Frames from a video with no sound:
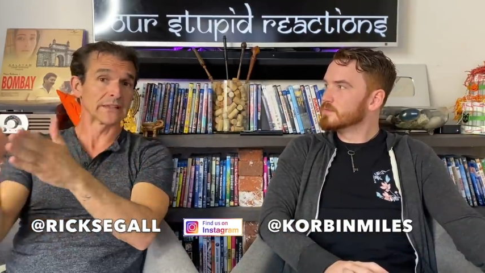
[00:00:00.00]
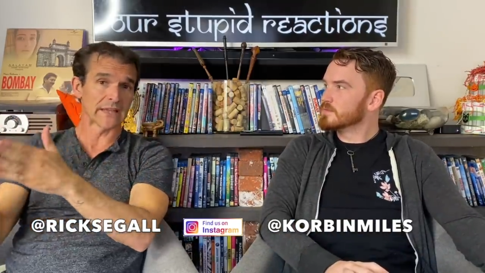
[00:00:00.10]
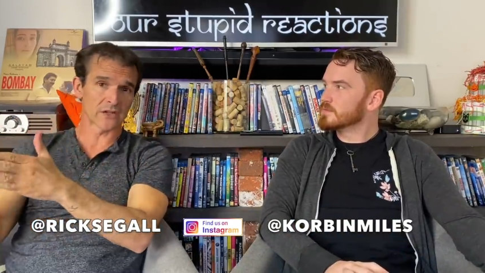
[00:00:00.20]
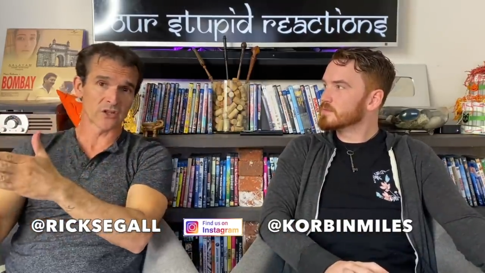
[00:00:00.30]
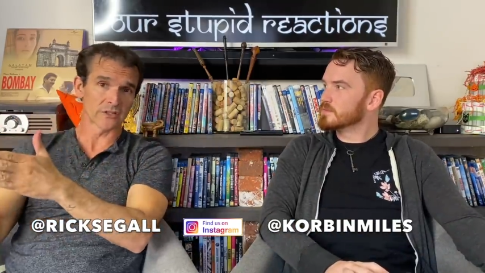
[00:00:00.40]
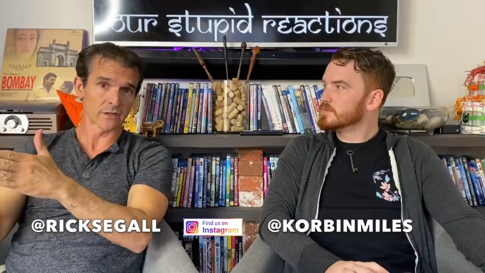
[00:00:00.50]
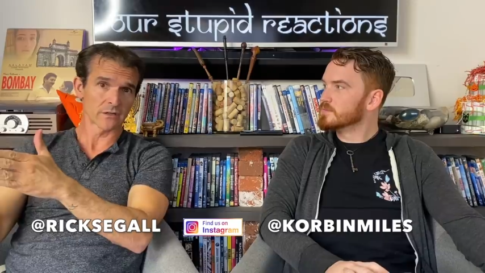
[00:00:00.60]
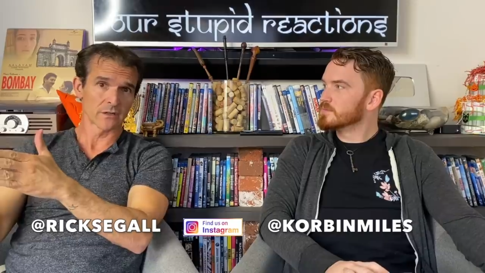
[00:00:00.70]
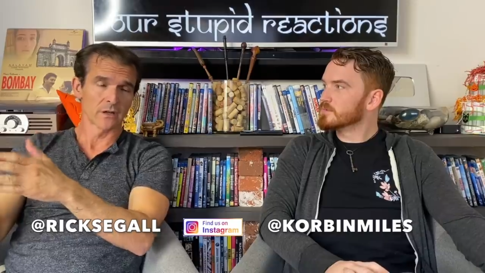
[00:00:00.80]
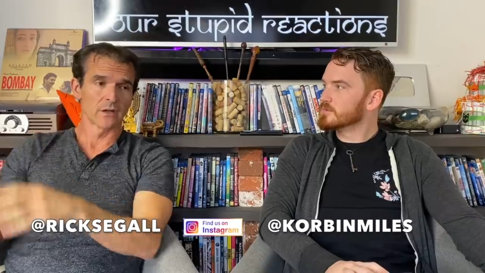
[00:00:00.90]
Speaker 1: a legend.
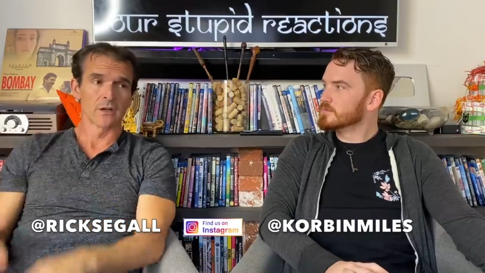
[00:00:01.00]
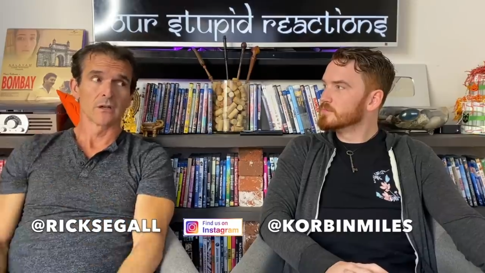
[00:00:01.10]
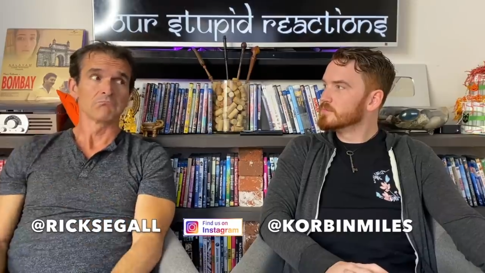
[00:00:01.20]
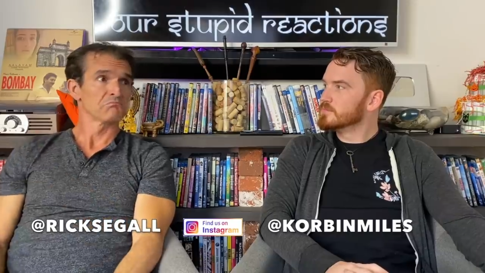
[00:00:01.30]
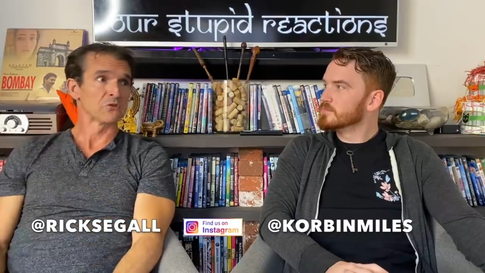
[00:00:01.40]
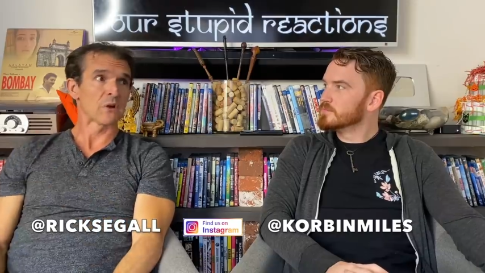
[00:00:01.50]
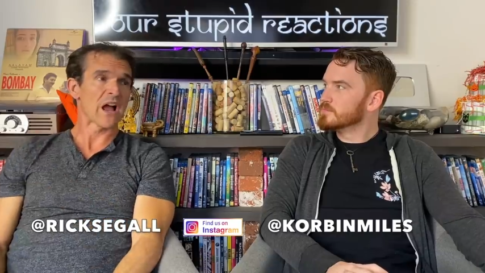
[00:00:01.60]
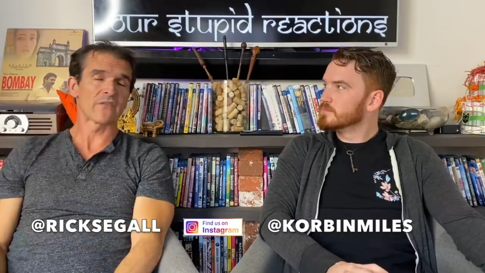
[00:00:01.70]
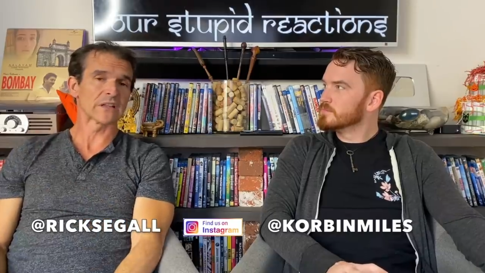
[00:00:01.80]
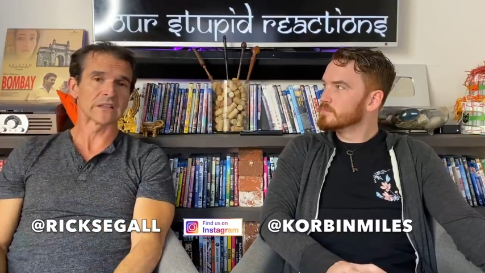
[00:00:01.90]
You
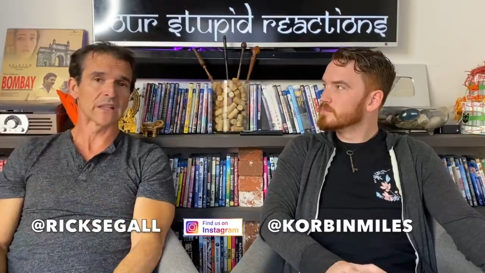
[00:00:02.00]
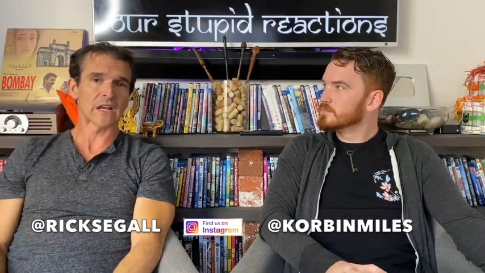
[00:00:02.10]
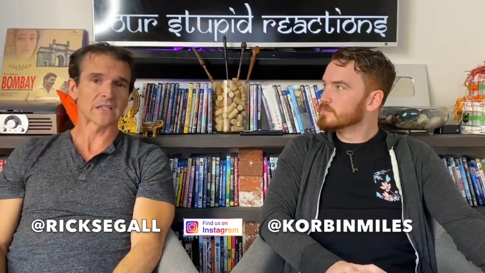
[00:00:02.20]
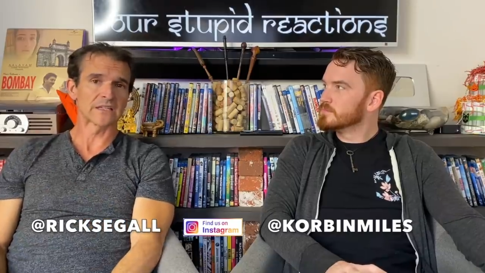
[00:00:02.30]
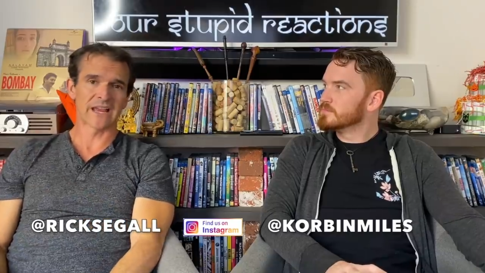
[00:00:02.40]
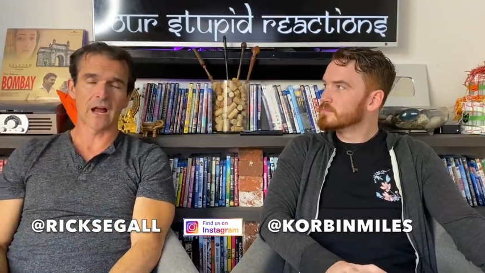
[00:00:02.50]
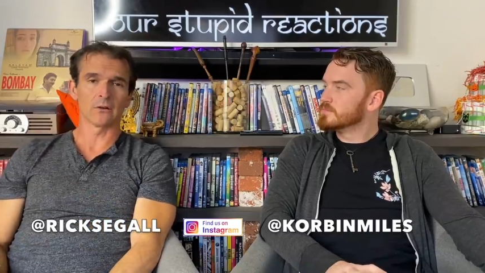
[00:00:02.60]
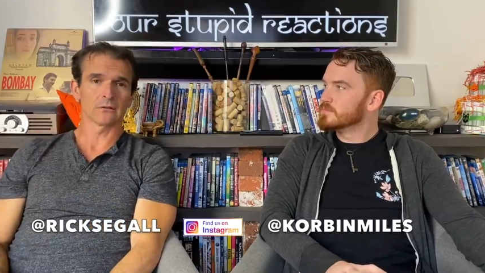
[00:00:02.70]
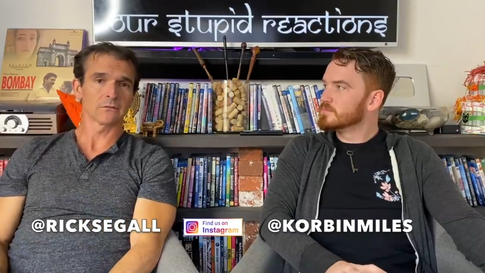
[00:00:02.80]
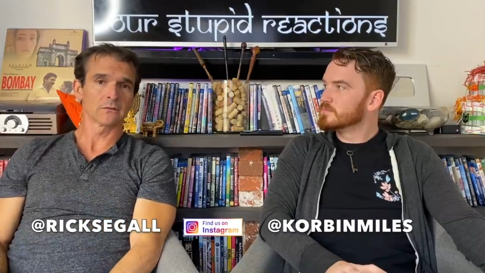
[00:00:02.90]
haven't let us
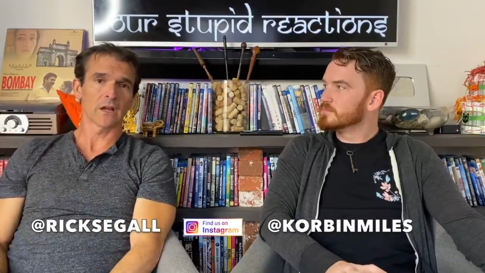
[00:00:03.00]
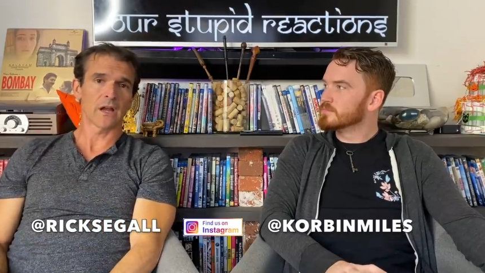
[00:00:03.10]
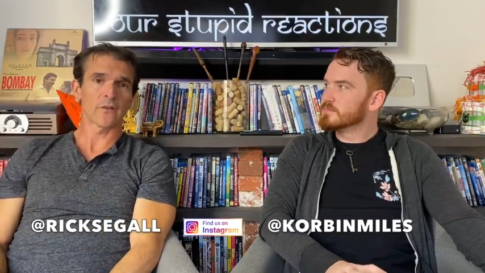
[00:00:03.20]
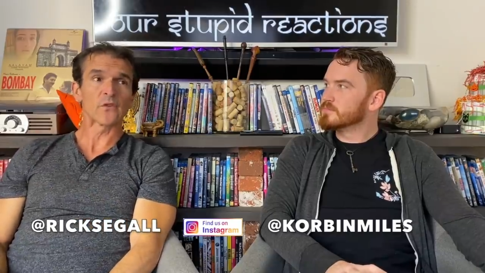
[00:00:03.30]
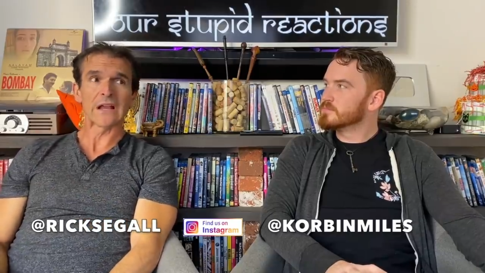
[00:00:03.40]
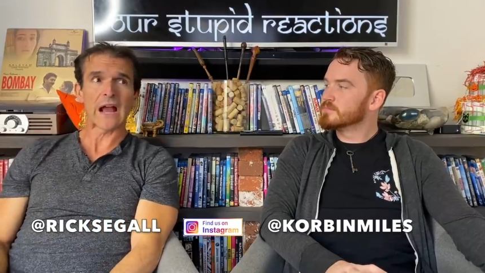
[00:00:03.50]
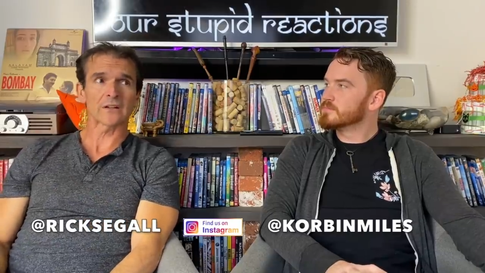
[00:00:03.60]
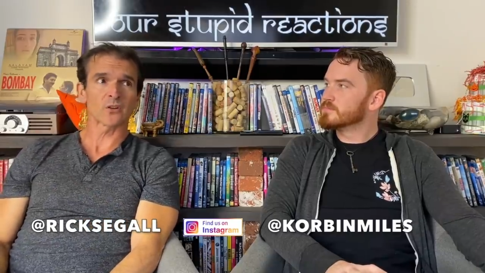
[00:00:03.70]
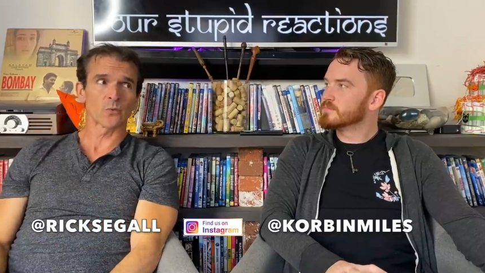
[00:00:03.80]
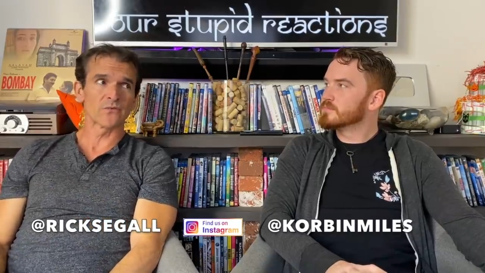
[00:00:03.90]
down. Mm-hmm. Every
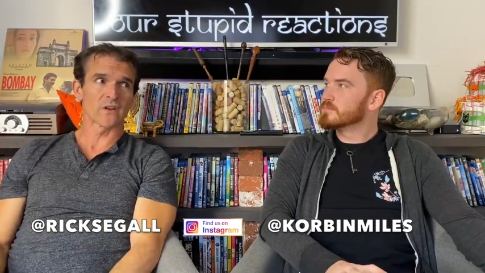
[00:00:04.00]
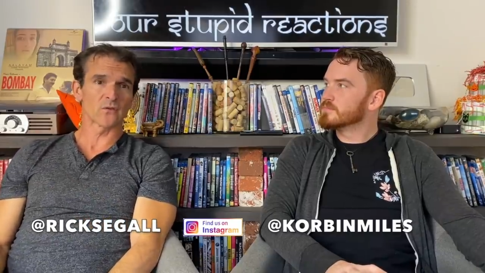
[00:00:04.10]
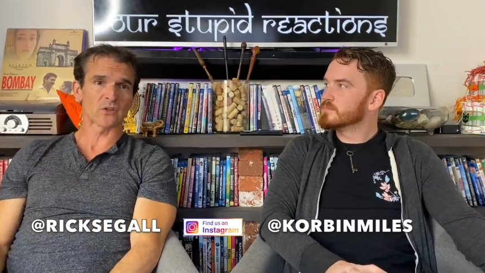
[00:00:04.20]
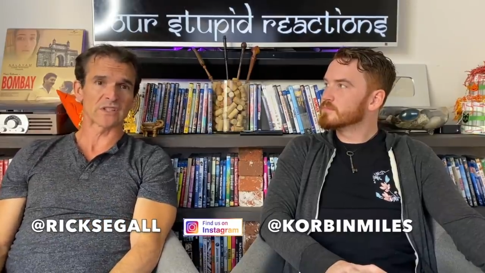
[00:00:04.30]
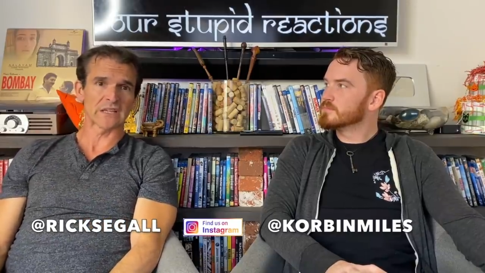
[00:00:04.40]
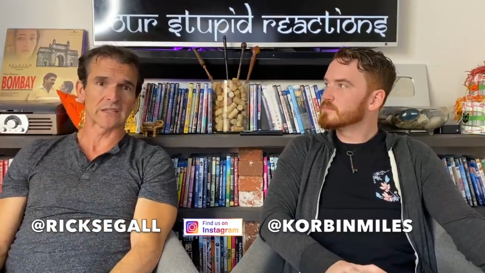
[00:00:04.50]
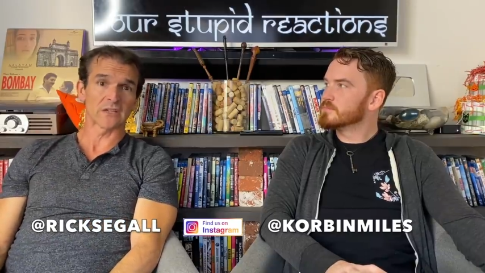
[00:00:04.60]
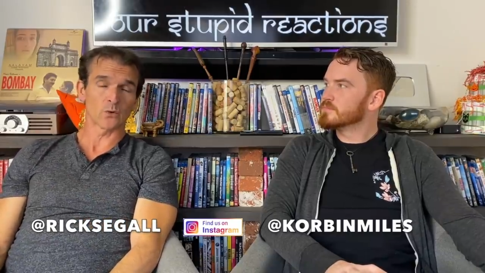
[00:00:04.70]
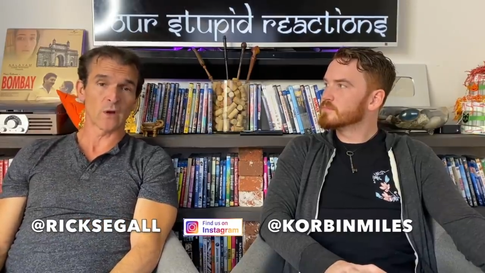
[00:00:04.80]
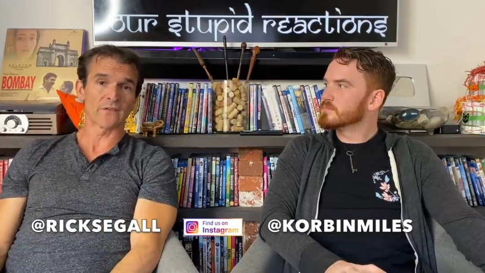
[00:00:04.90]
actor we've ever seen
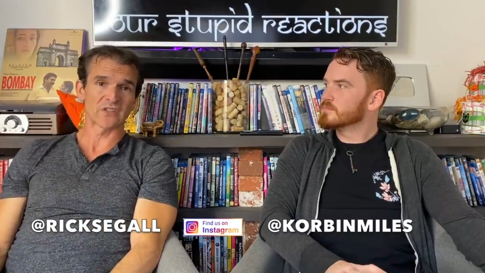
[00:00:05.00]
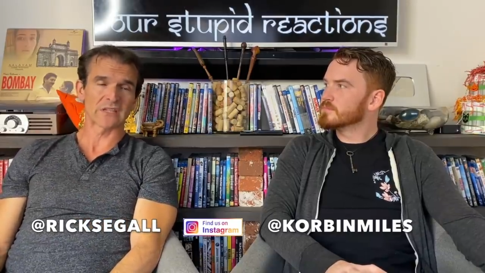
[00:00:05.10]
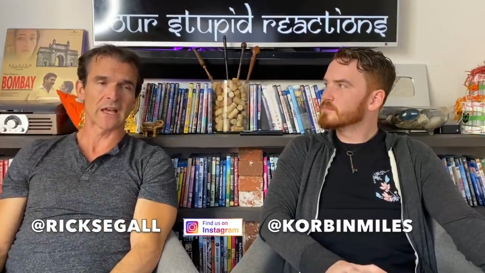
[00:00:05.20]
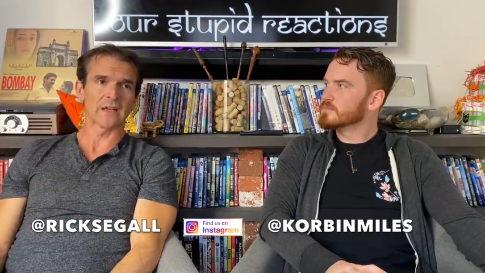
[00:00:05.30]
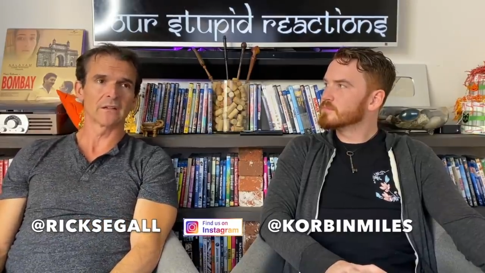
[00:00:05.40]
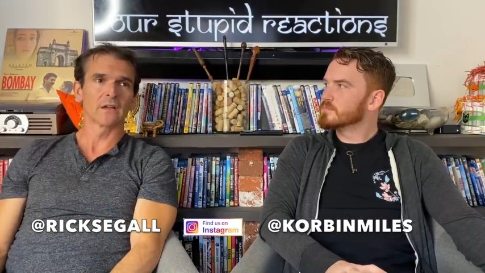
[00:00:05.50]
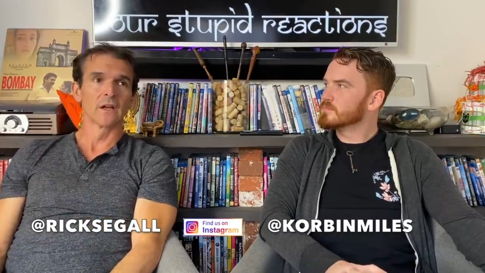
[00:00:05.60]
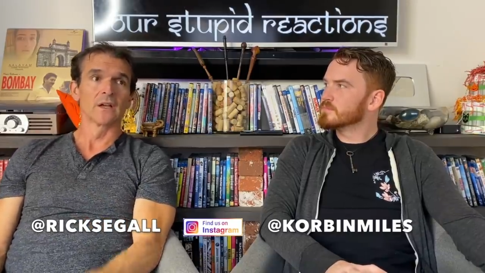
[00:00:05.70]
that you have said,